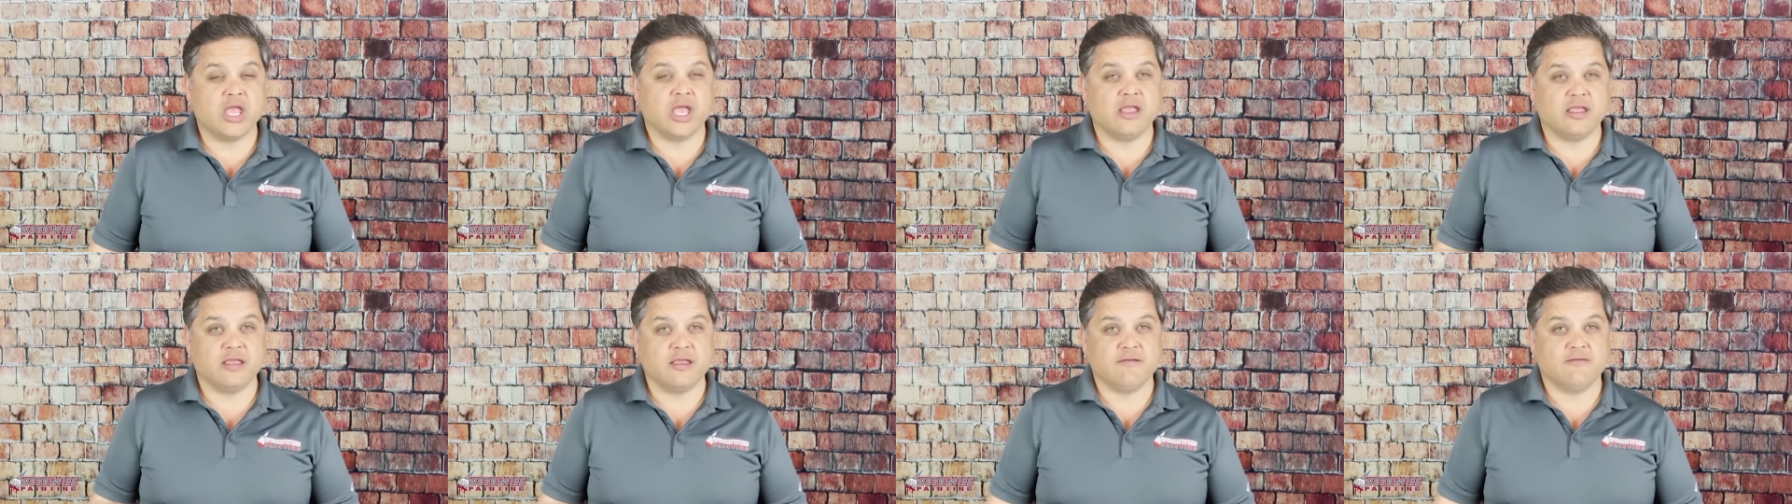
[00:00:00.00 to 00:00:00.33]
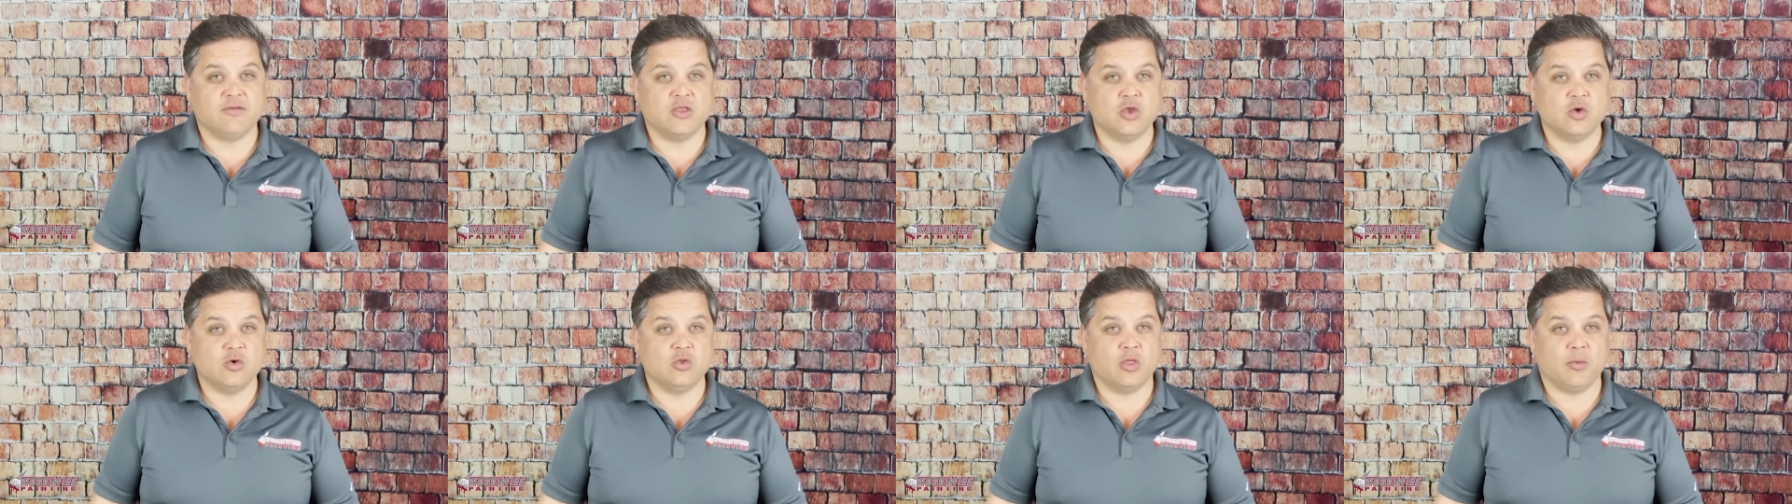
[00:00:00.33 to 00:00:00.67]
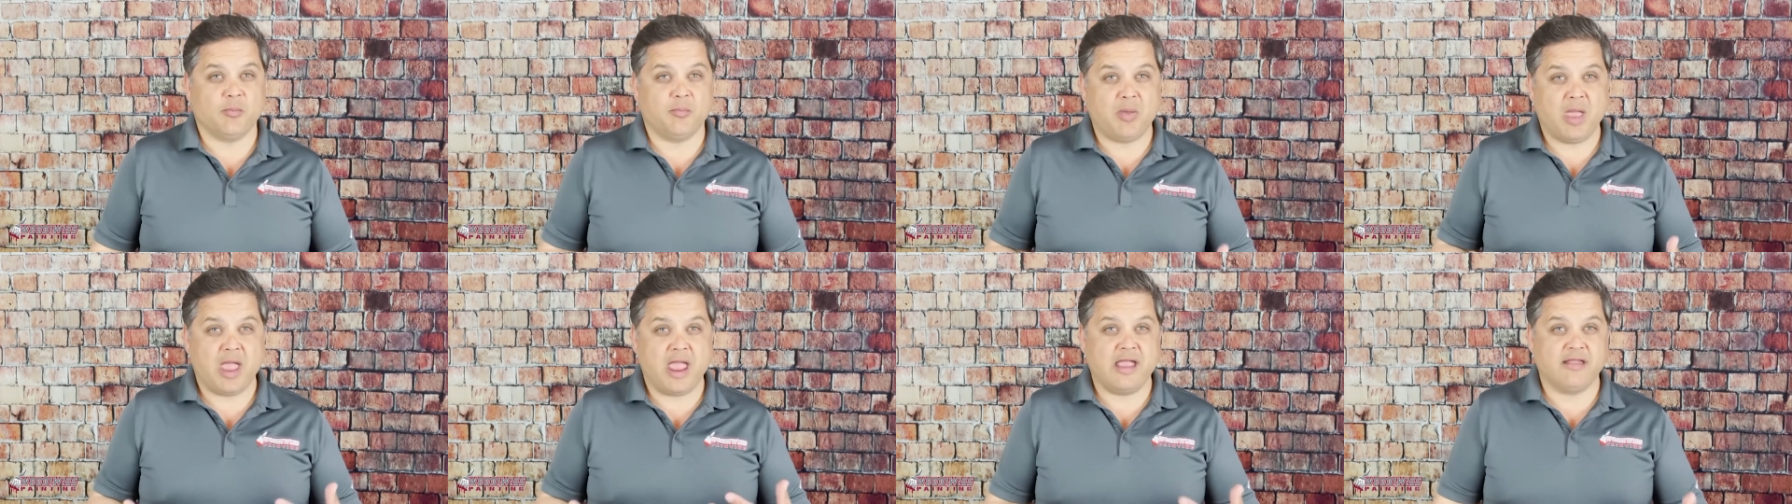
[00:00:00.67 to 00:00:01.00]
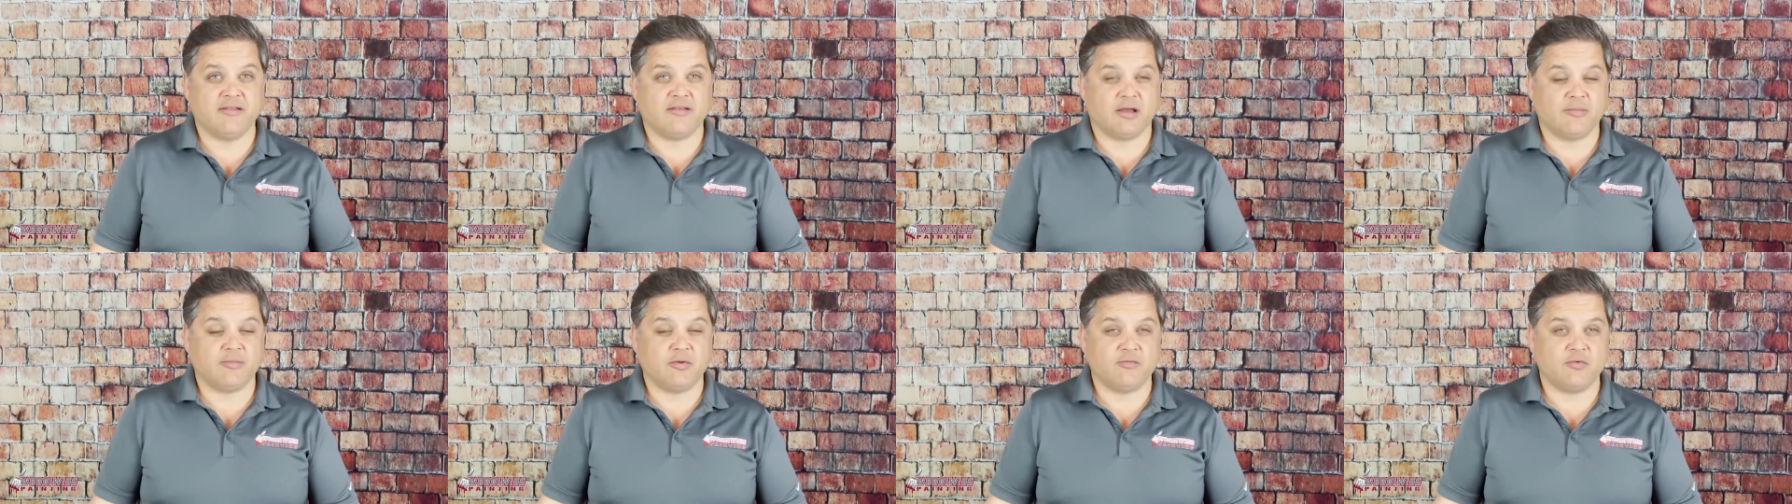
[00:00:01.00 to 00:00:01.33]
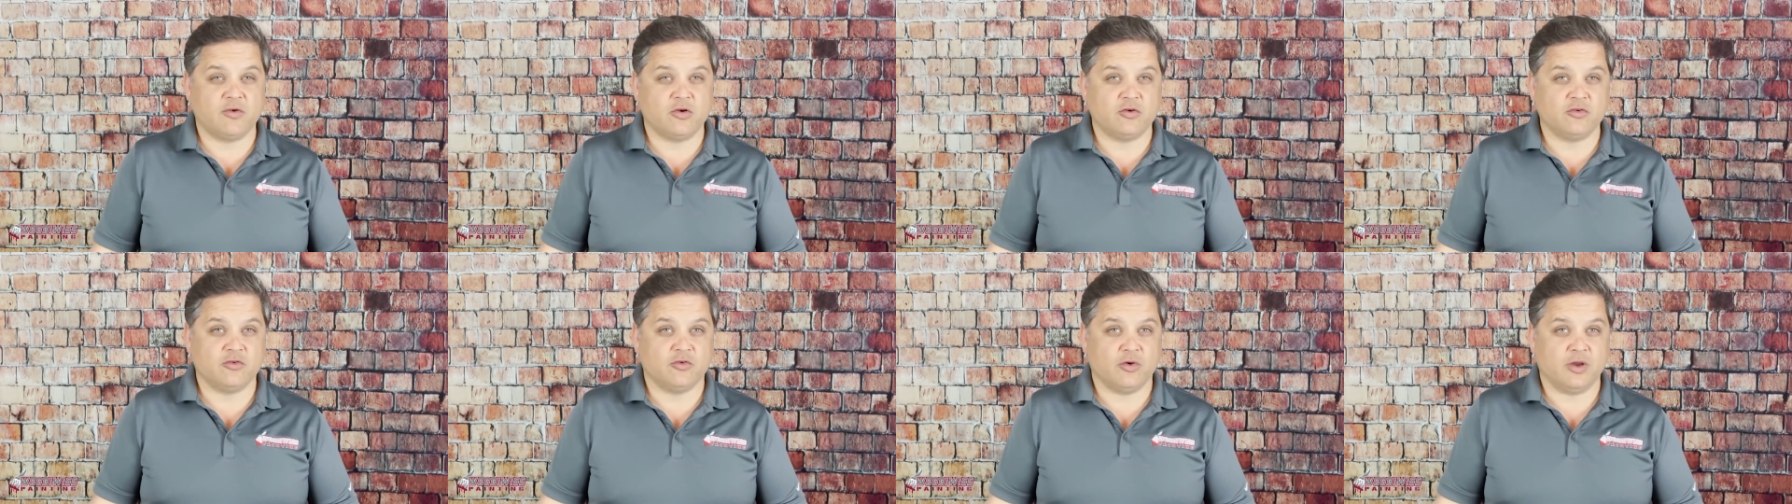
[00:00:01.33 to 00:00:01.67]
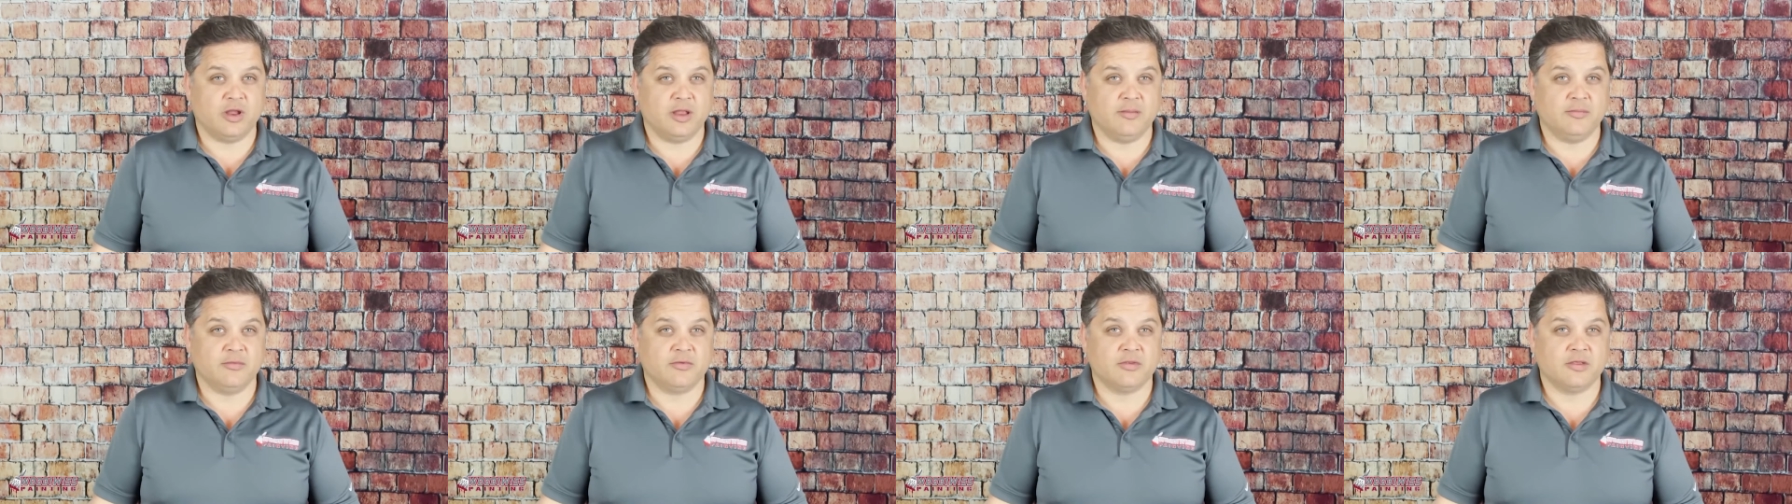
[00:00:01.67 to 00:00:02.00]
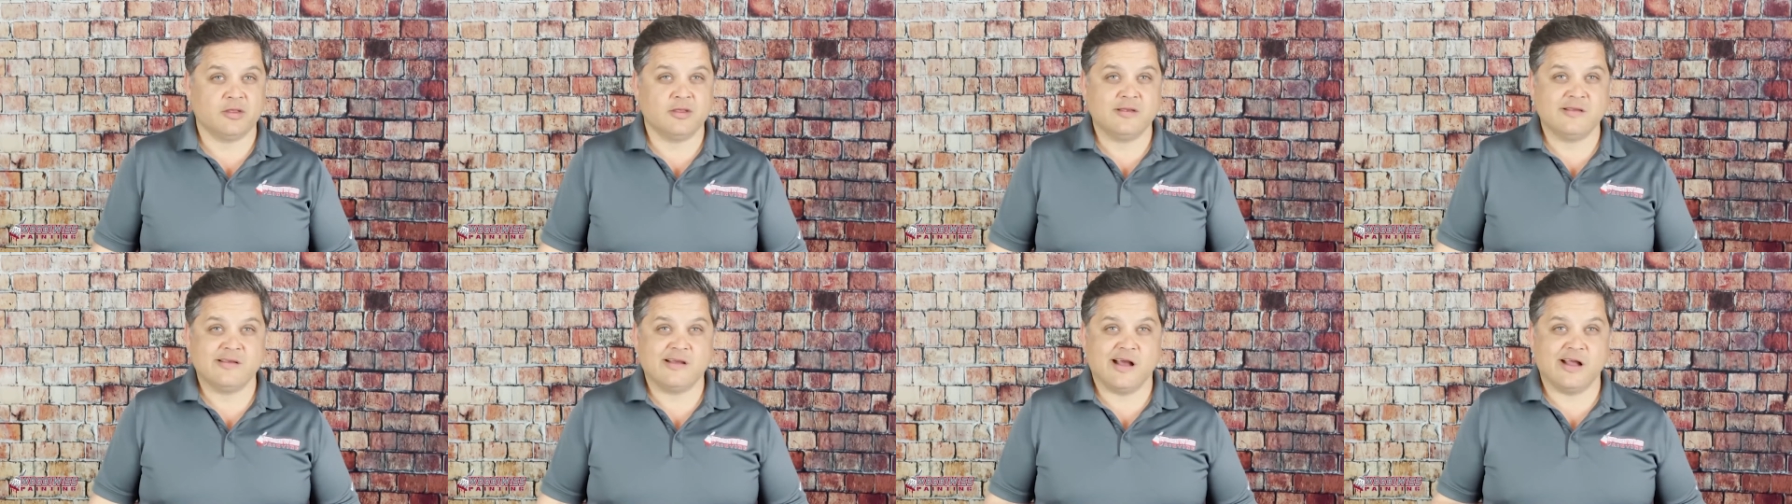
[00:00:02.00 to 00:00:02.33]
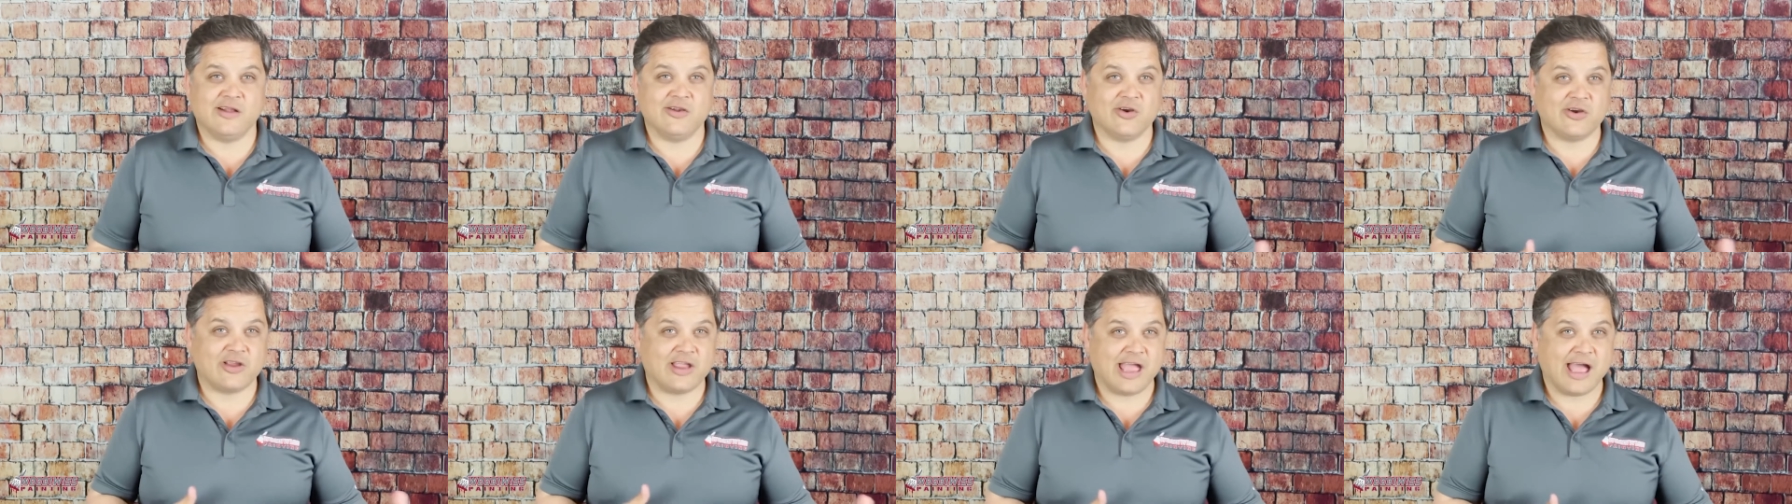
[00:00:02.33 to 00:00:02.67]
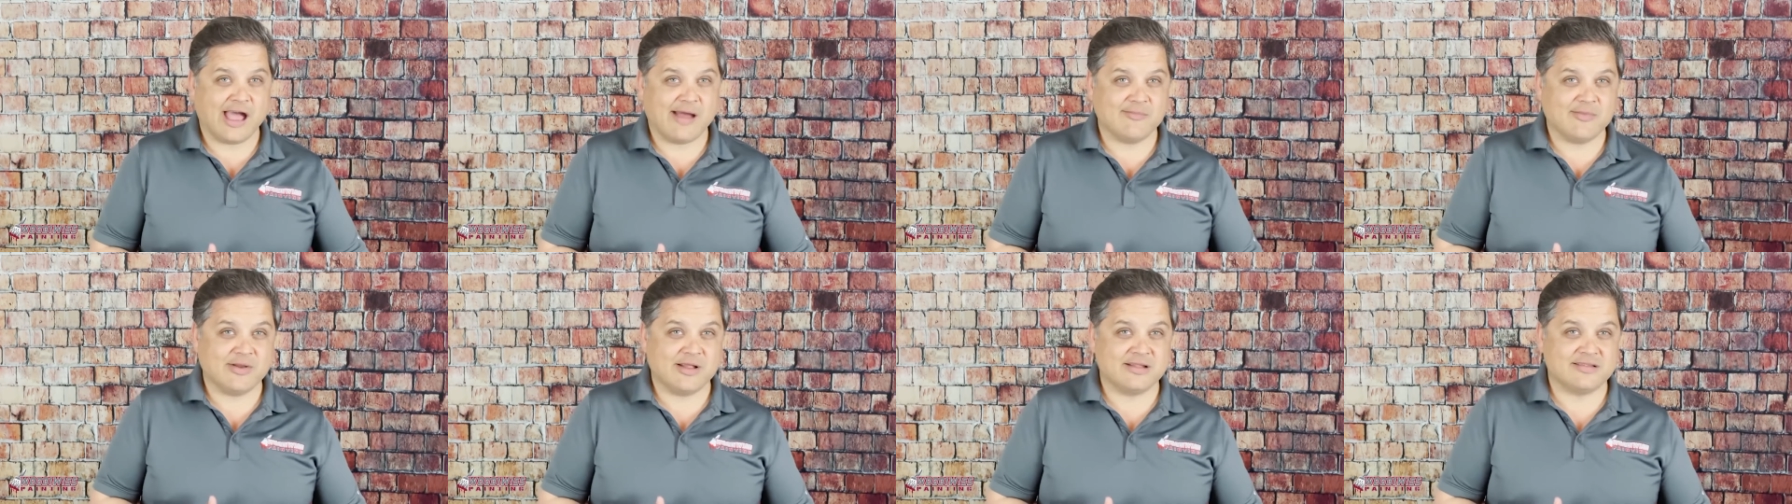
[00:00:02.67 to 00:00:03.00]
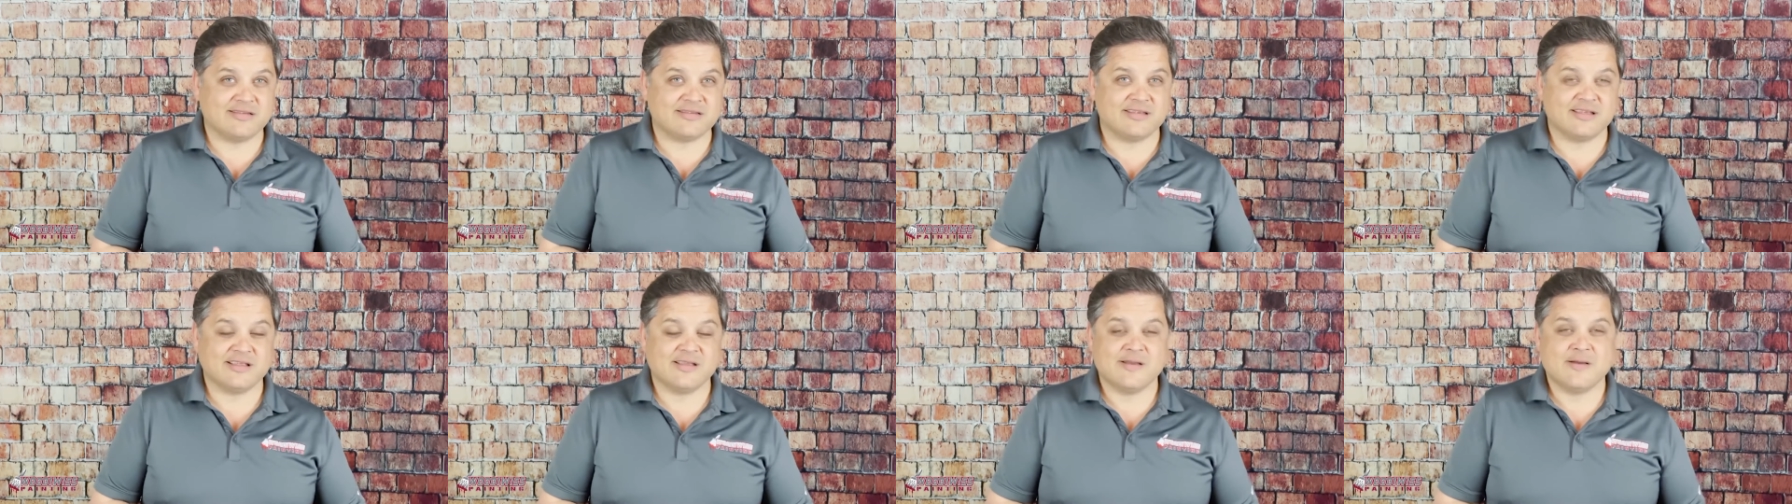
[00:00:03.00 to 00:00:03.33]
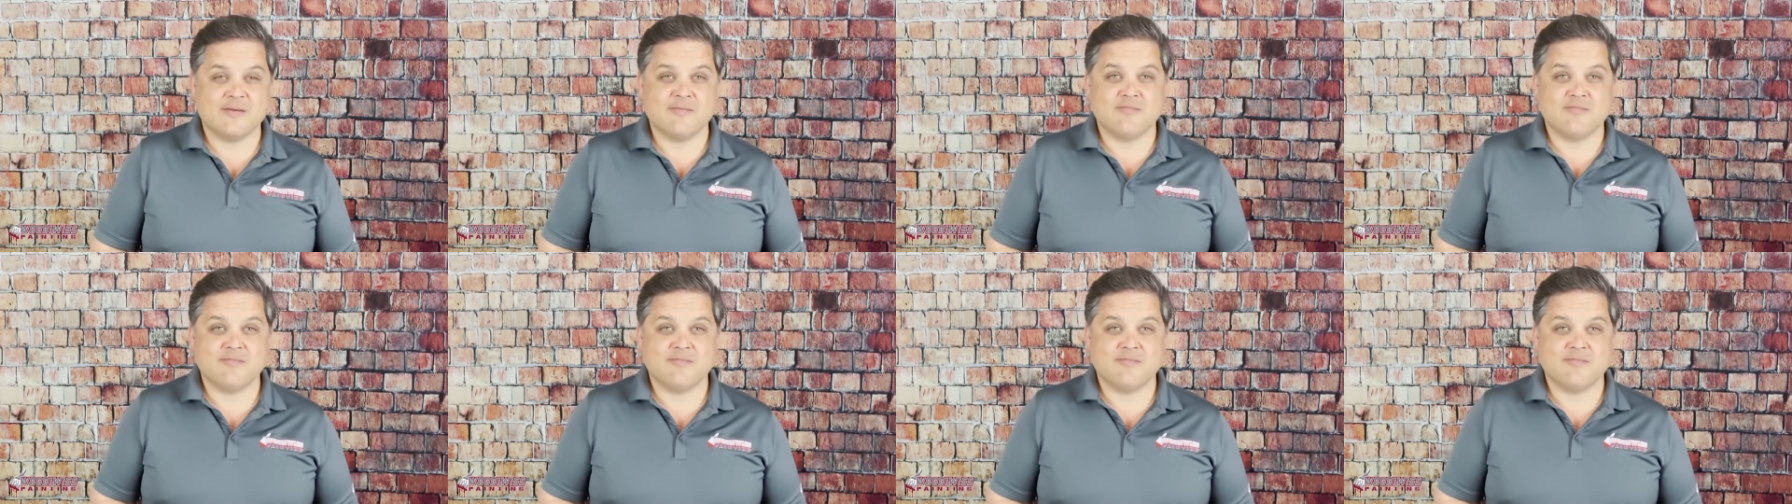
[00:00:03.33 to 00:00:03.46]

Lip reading: give you the paint job of your dreams on your cabinets,